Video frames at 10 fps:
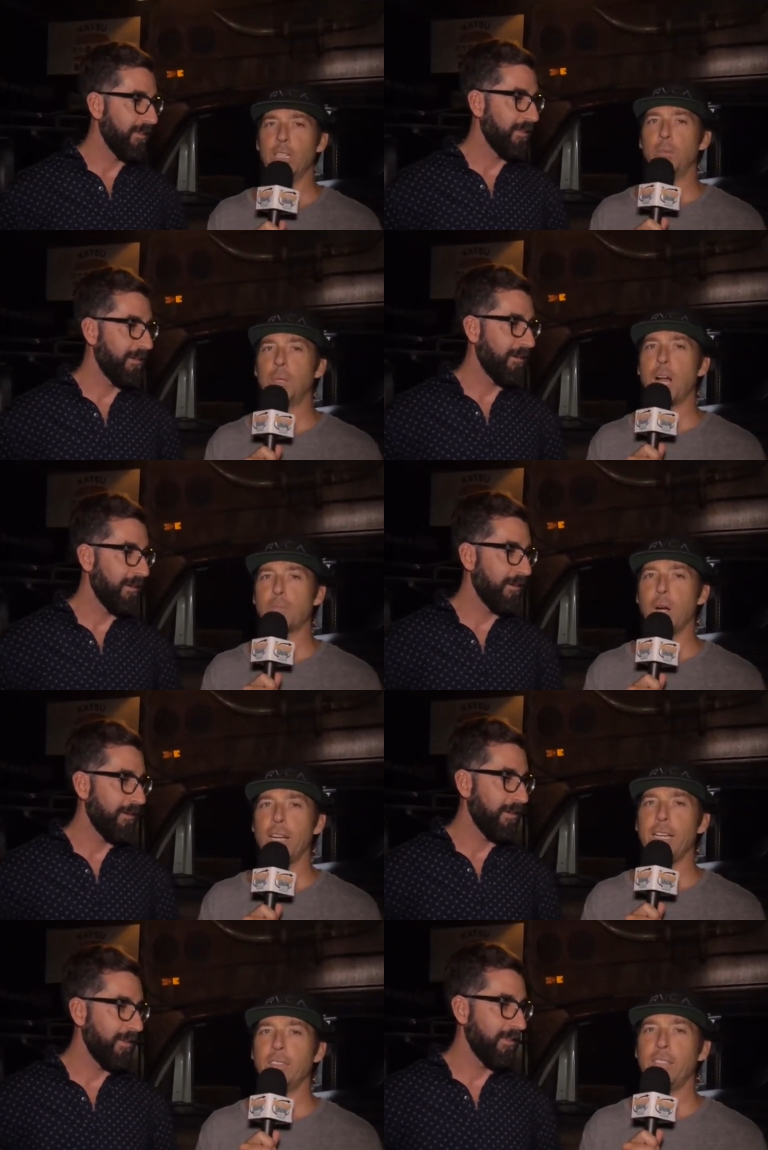Speaker 1: Hill Block
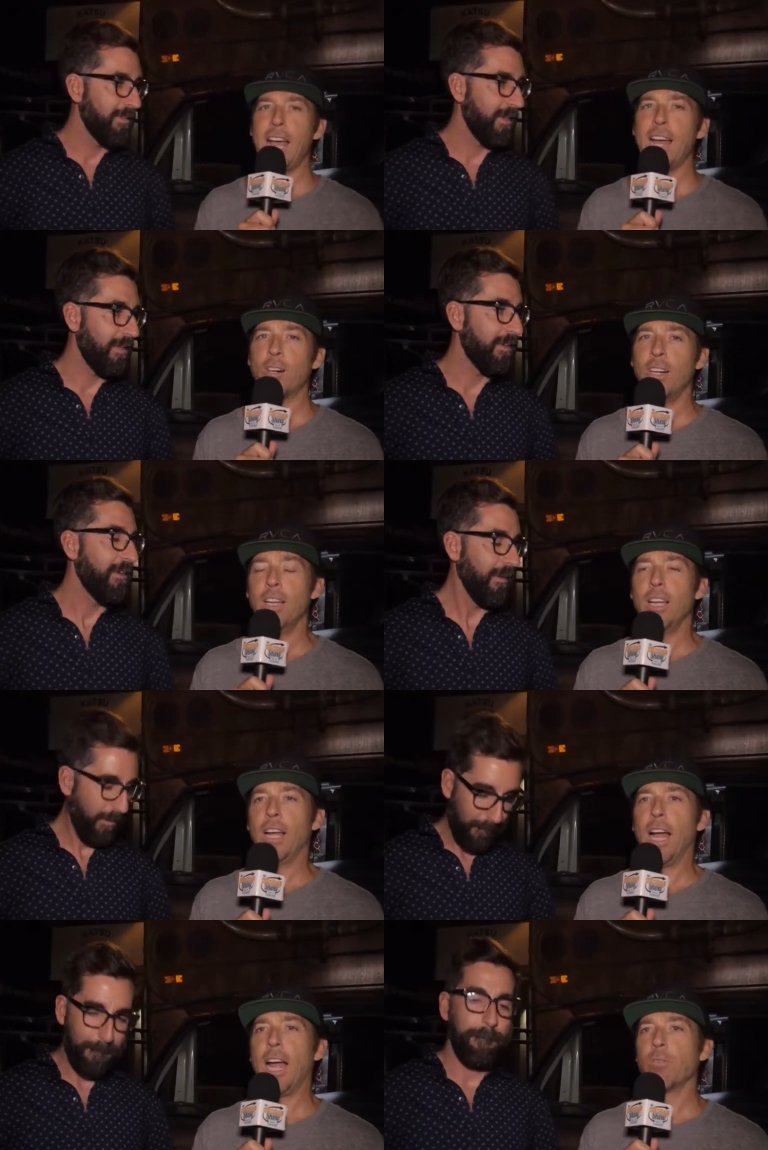Party in Seattle,
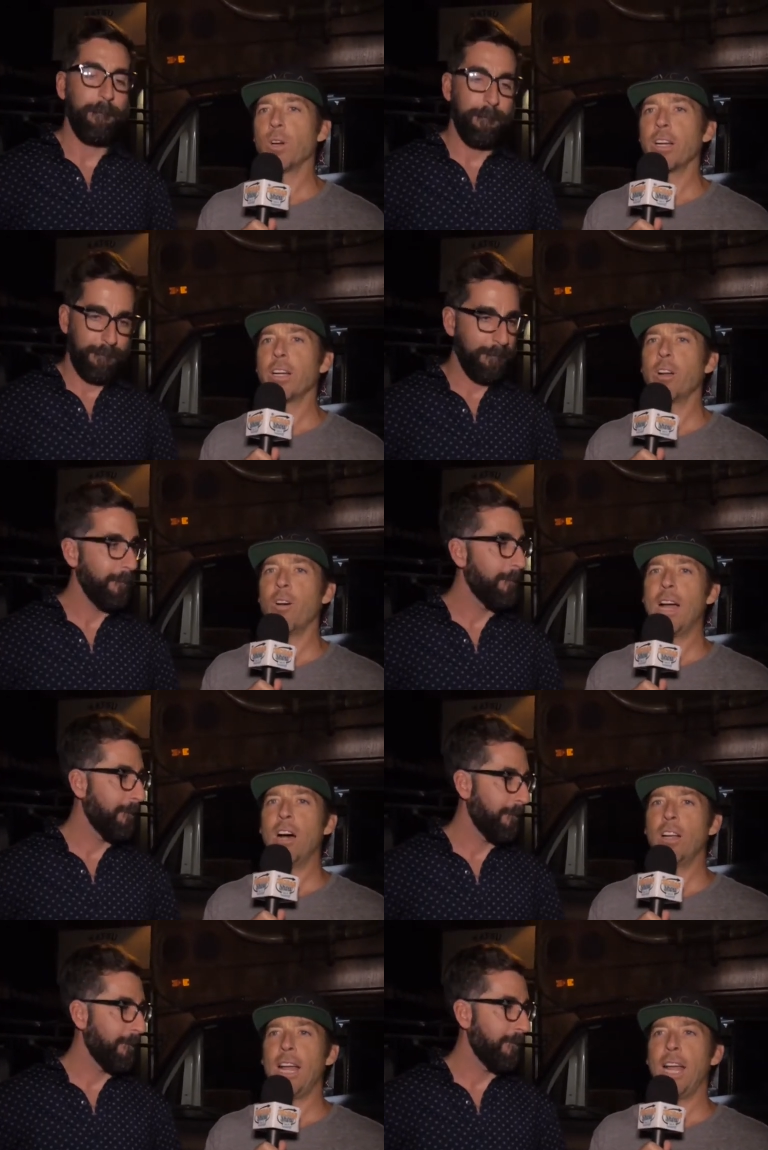and we're going to go
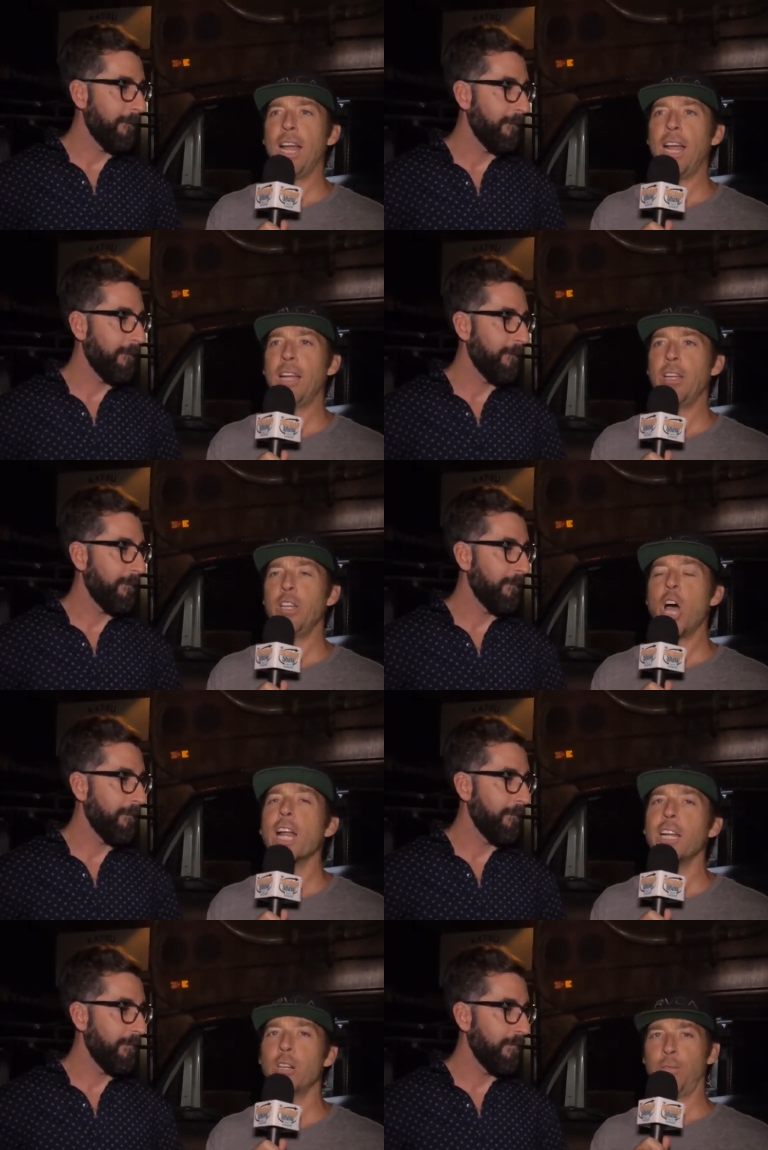out and
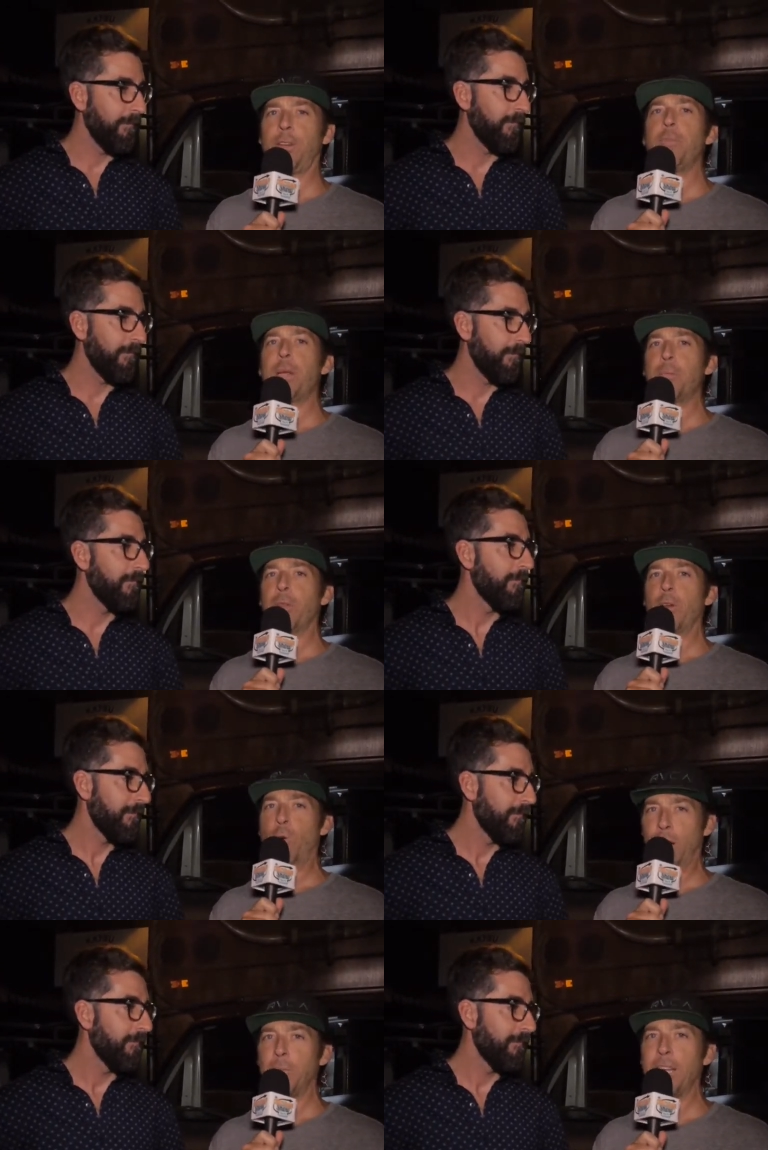not interview people that
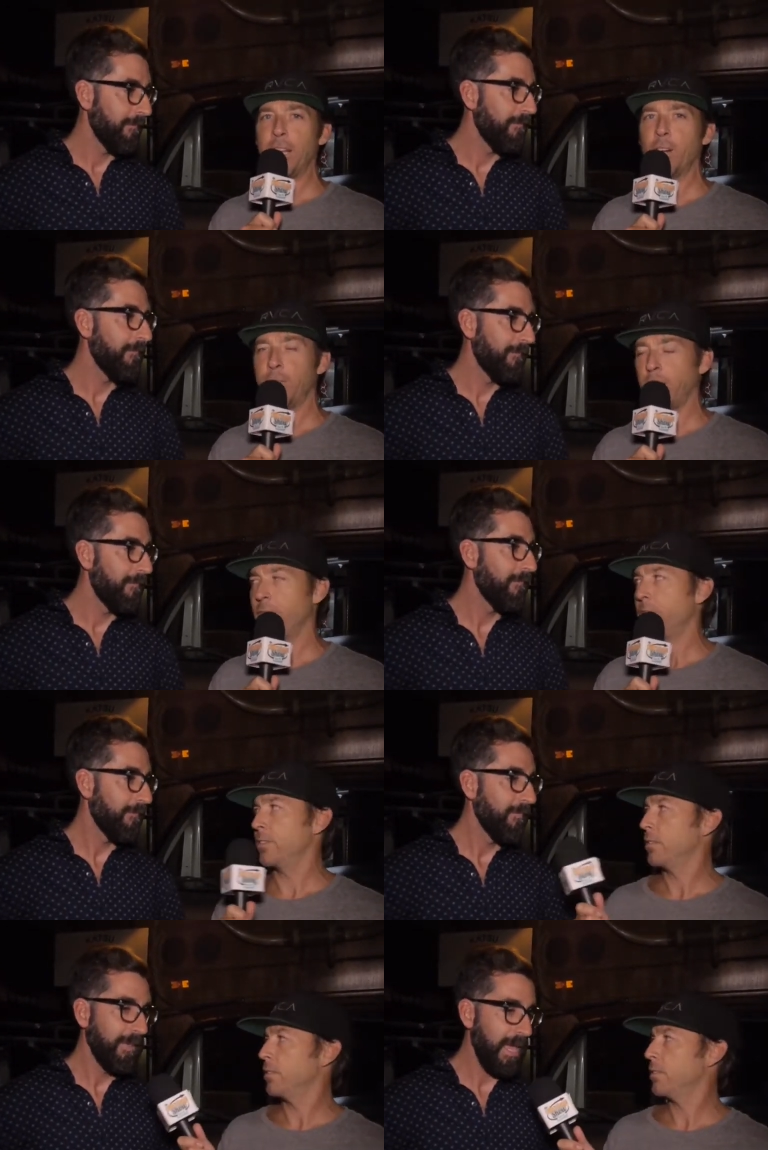want to be interviewed.
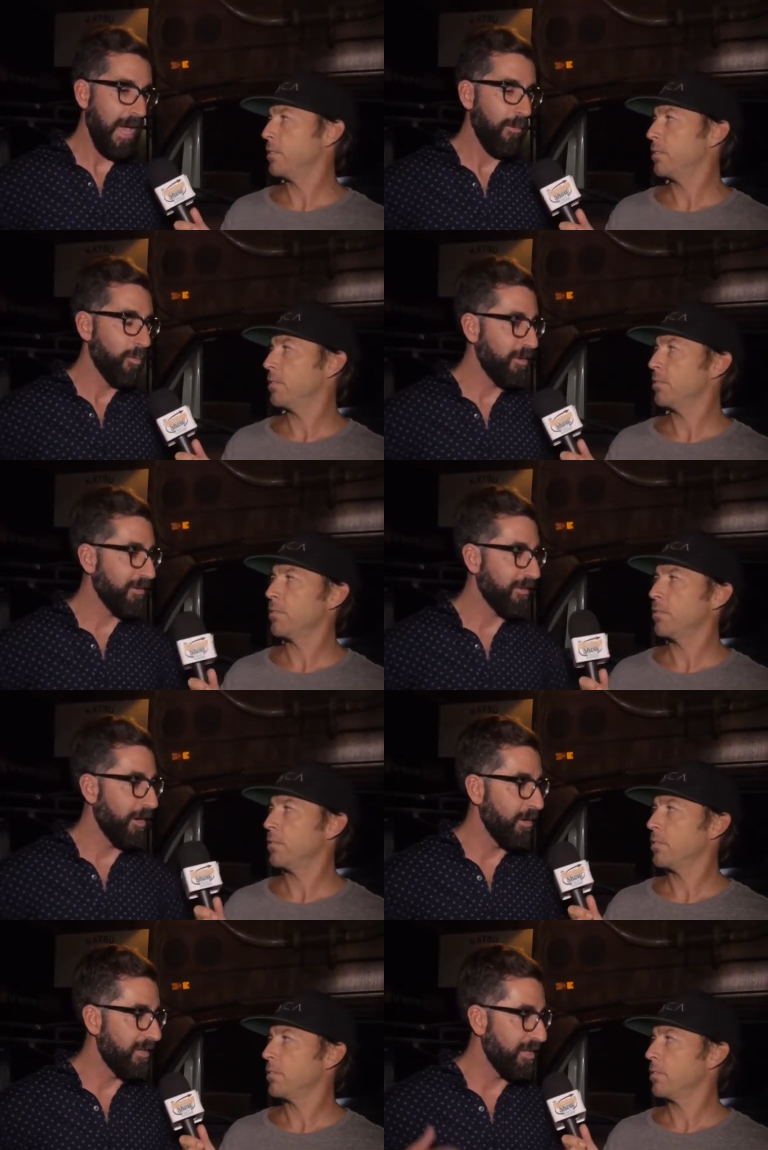
Speaker 2: Yeah, we're just
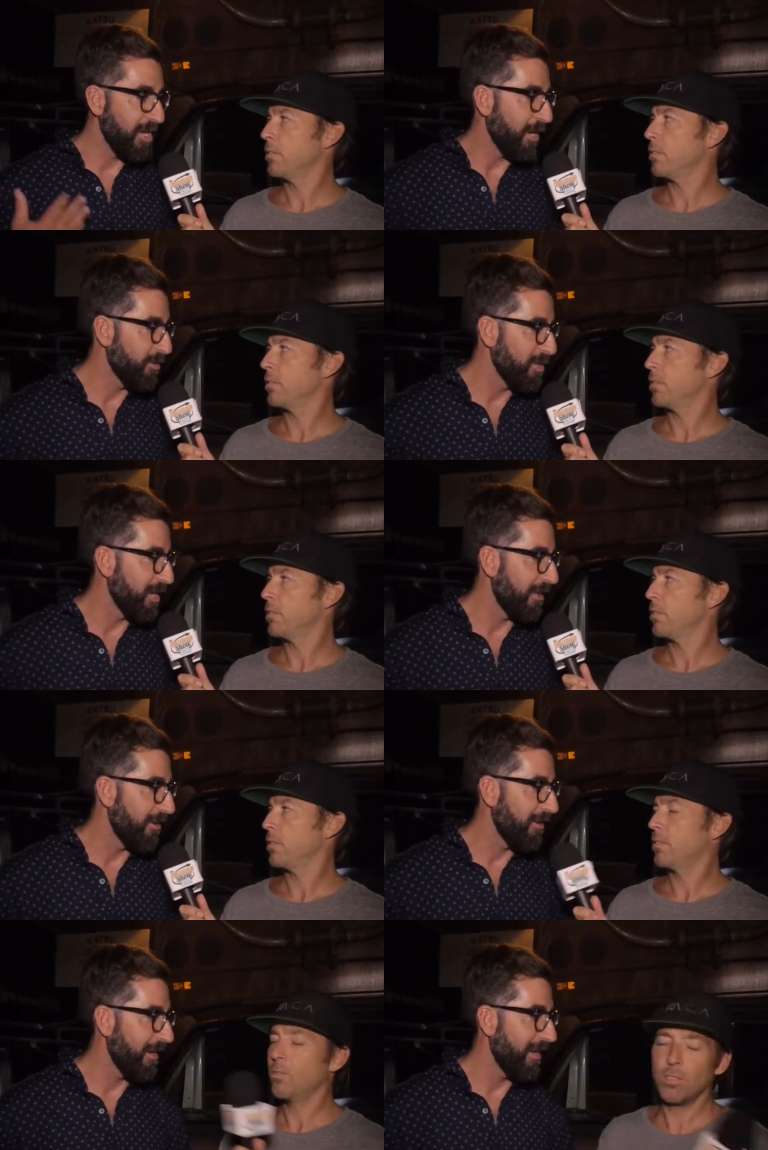going to talk to each
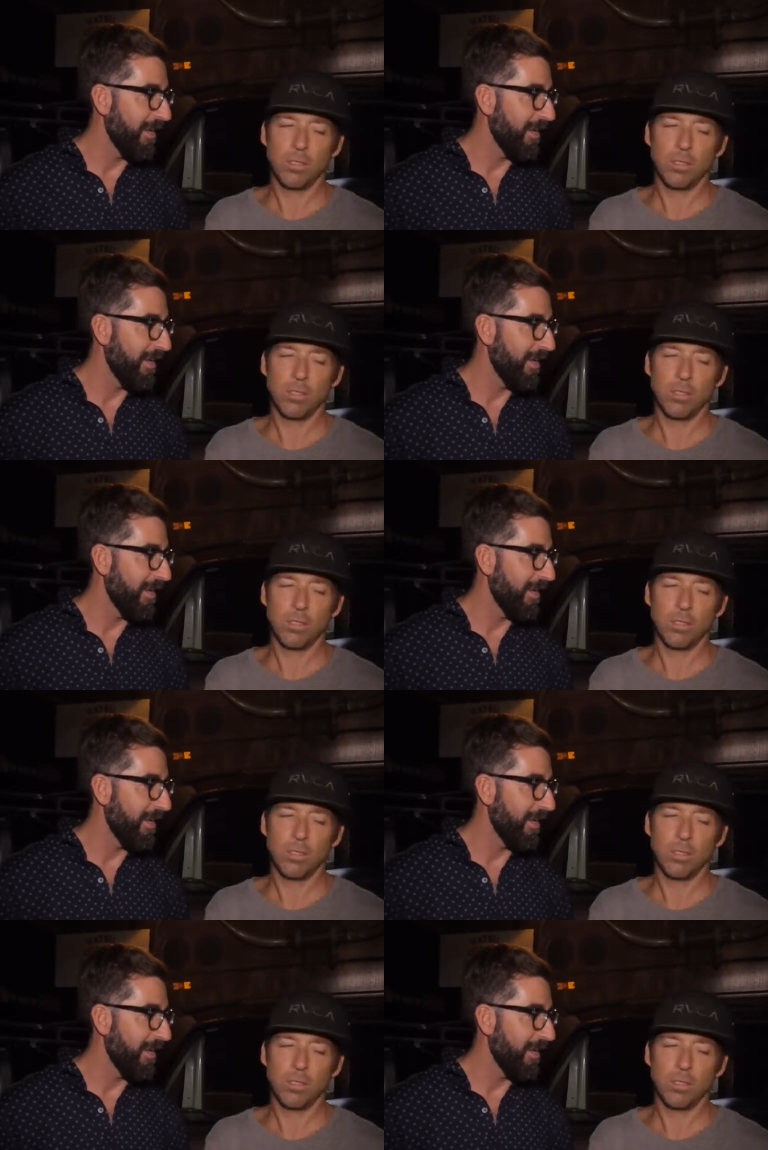other.